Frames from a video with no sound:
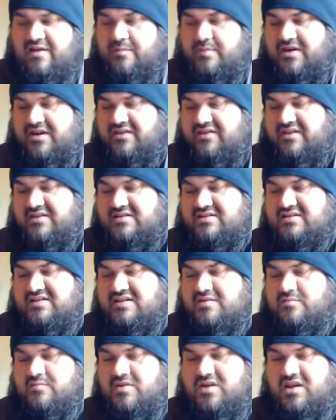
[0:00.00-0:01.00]
how many they
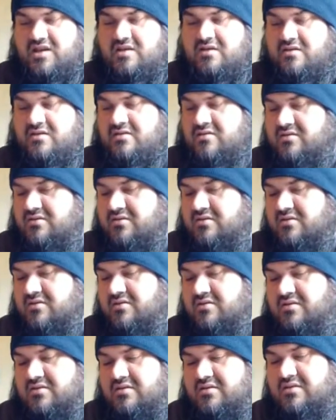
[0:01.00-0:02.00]
sent me.
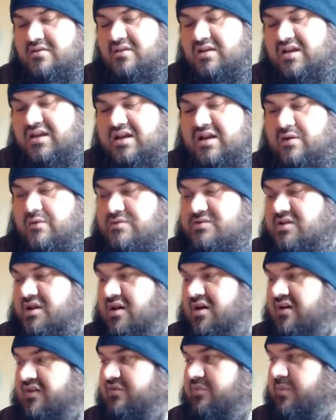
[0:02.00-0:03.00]
And I was
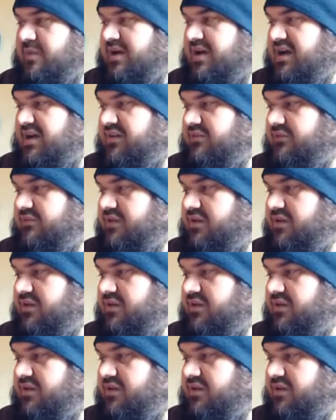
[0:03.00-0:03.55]
off by a